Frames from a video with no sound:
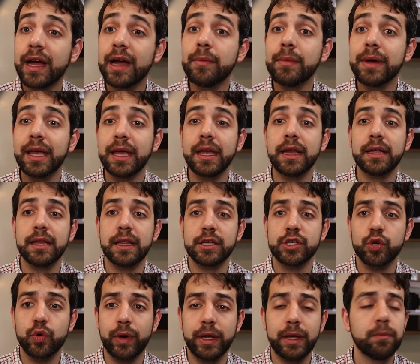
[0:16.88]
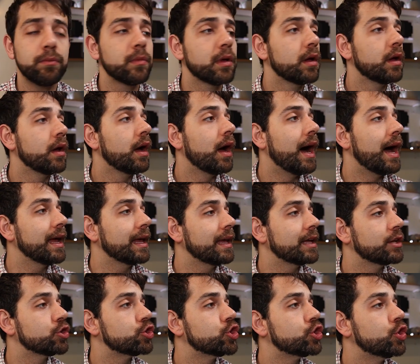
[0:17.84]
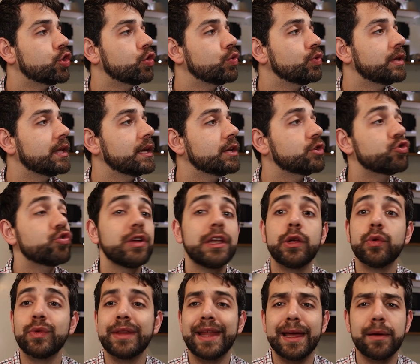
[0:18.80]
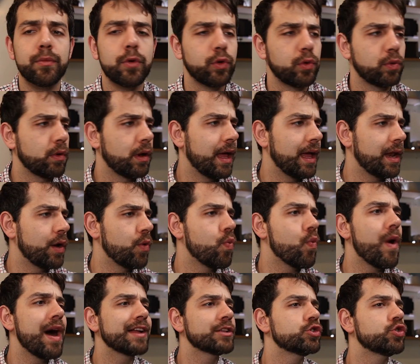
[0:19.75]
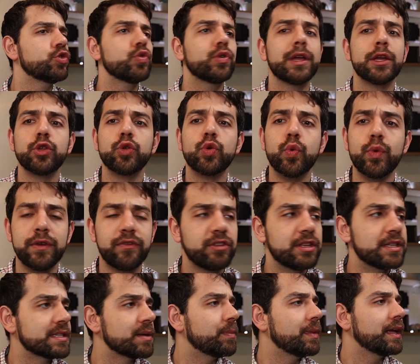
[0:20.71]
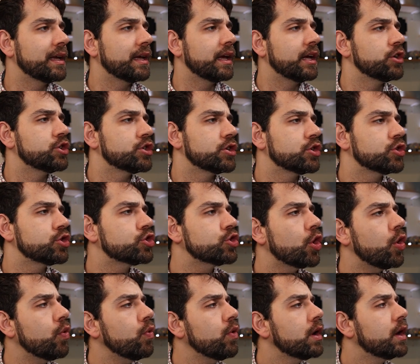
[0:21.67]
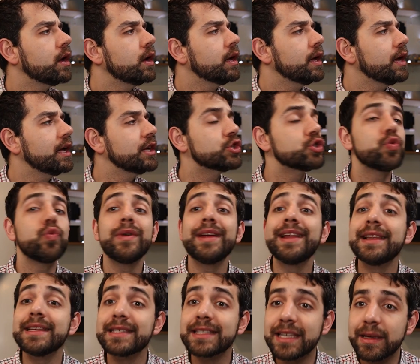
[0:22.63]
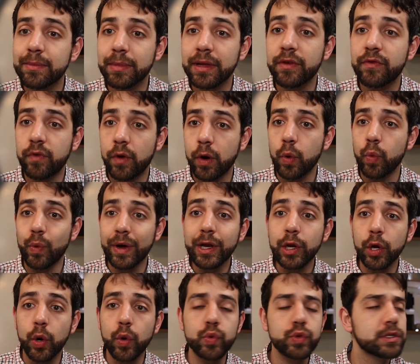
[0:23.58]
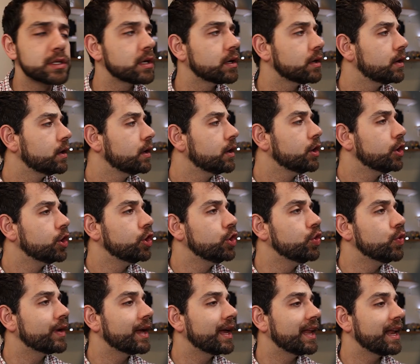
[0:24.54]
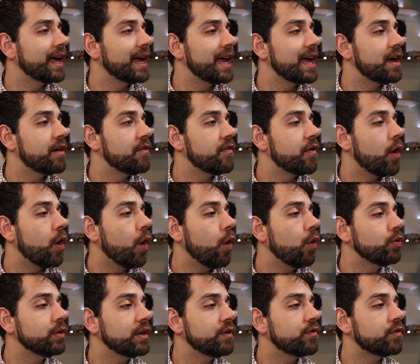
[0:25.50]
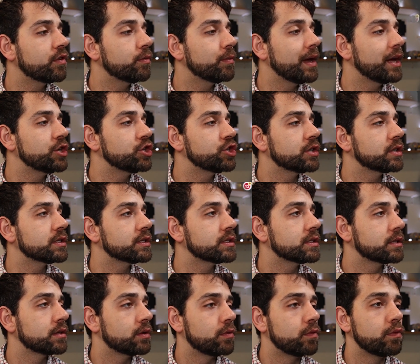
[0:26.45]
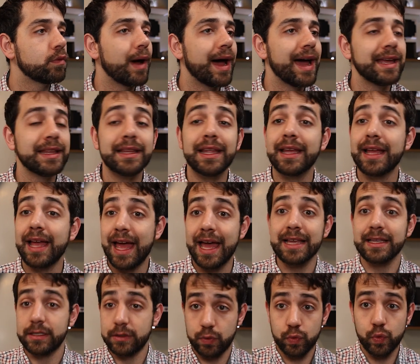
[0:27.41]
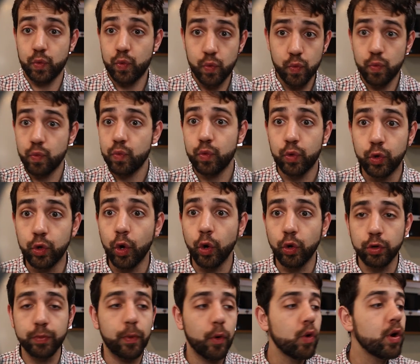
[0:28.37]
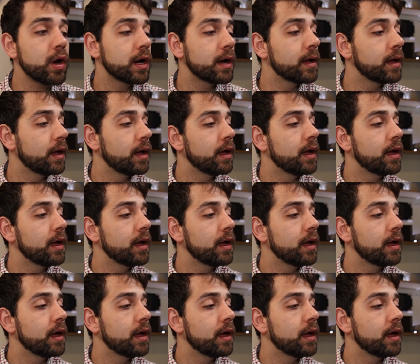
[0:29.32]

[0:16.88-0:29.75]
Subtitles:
I come here in the screen, I can show the Trilium demo and what you can do with this application. So it's really similar for OneNote. You can have all the informations right as notebook.